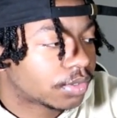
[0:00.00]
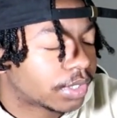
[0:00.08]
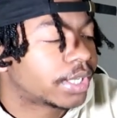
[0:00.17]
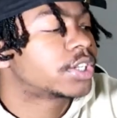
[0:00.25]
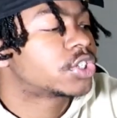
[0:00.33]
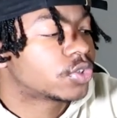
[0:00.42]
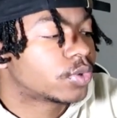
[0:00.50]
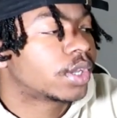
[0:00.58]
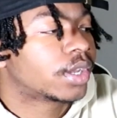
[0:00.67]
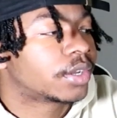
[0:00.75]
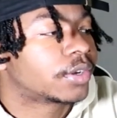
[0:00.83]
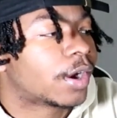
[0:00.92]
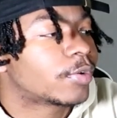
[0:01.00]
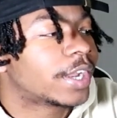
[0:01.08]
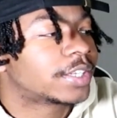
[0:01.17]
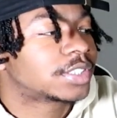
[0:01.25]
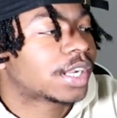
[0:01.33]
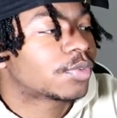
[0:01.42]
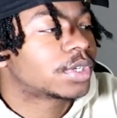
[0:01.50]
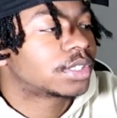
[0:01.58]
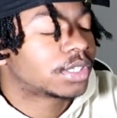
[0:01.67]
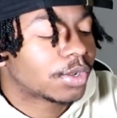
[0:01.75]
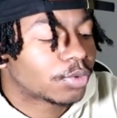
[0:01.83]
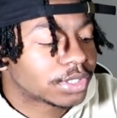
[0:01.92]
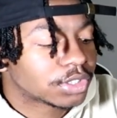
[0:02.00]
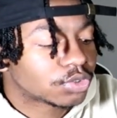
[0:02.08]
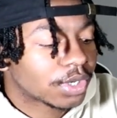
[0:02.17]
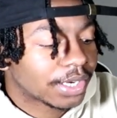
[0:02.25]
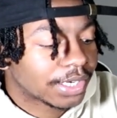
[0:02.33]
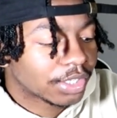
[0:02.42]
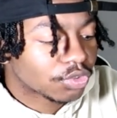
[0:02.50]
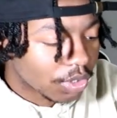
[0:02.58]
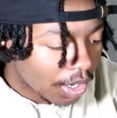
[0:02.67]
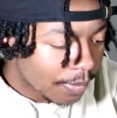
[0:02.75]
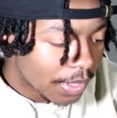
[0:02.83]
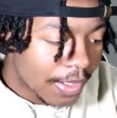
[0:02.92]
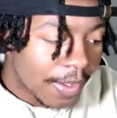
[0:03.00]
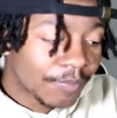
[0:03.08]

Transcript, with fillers: Get You, yeah. I reacted to that re recent track that they dropped.